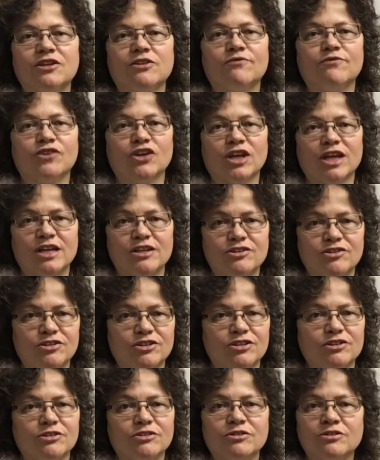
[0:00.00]
Don't forget you
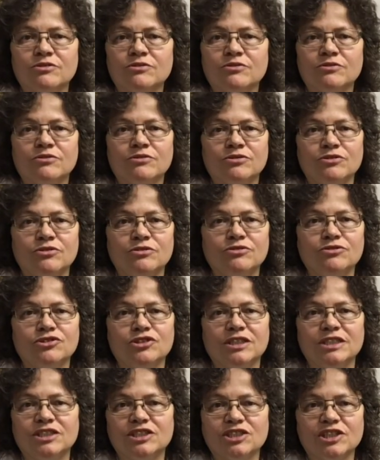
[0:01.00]
can use
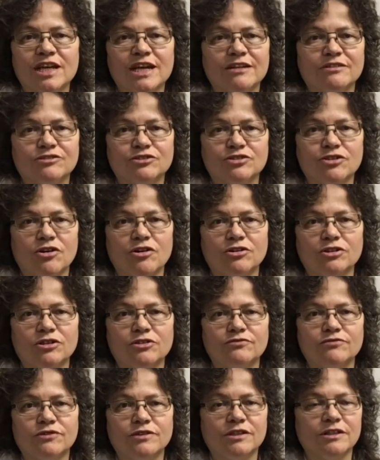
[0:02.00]
these scales all
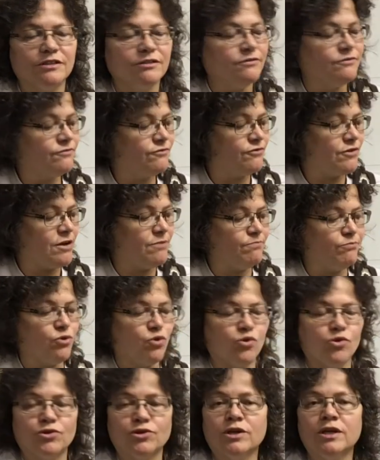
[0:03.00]
over the
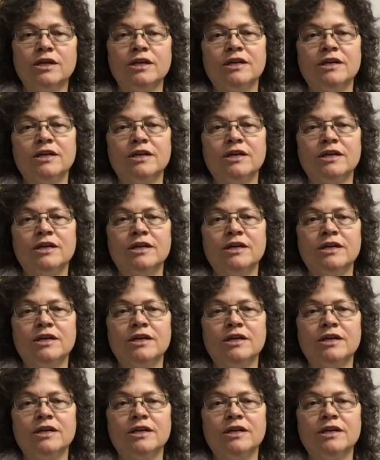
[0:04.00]
fretboard.